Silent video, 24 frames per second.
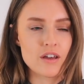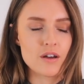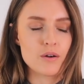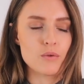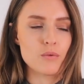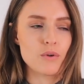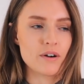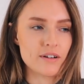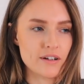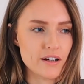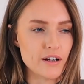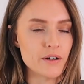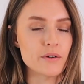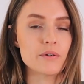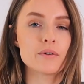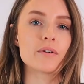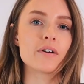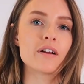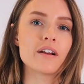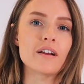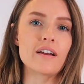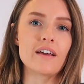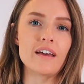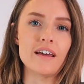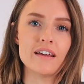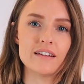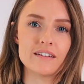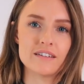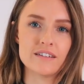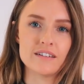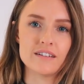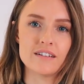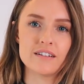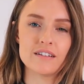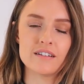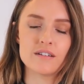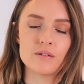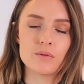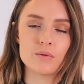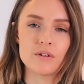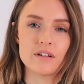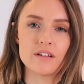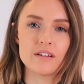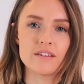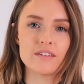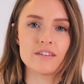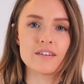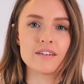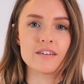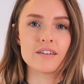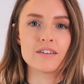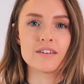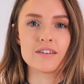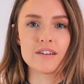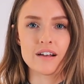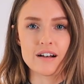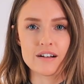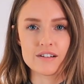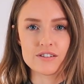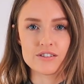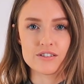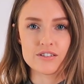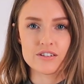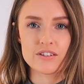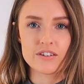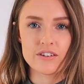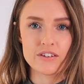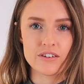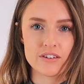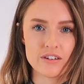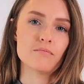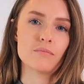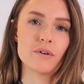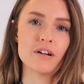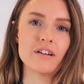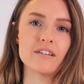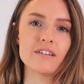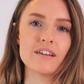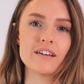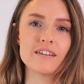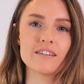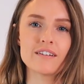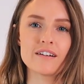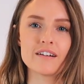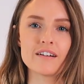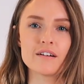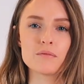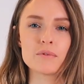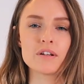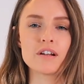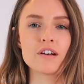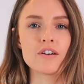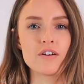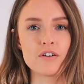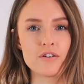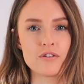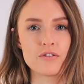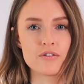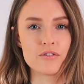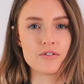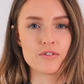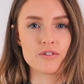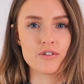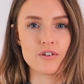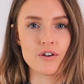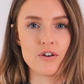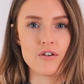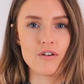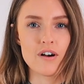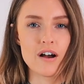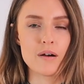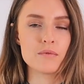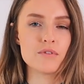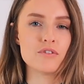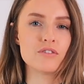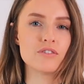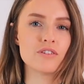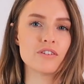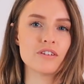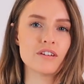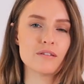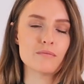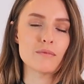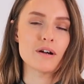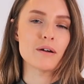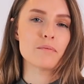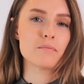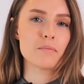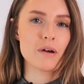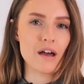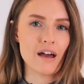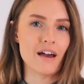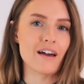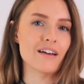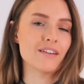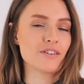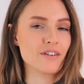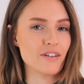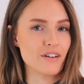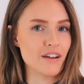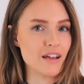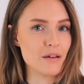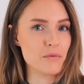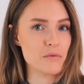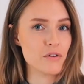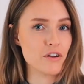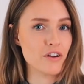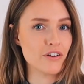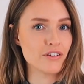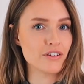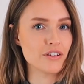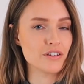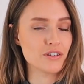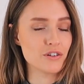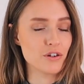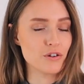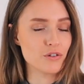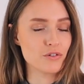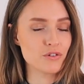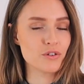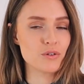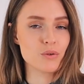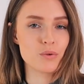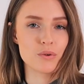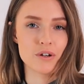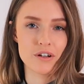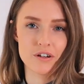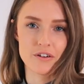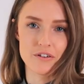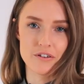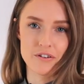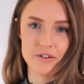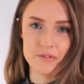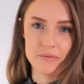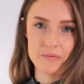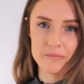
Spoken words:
180 degrees Celsius, but it takes a little bit longer, so I'm using my pan today because it goes quicker.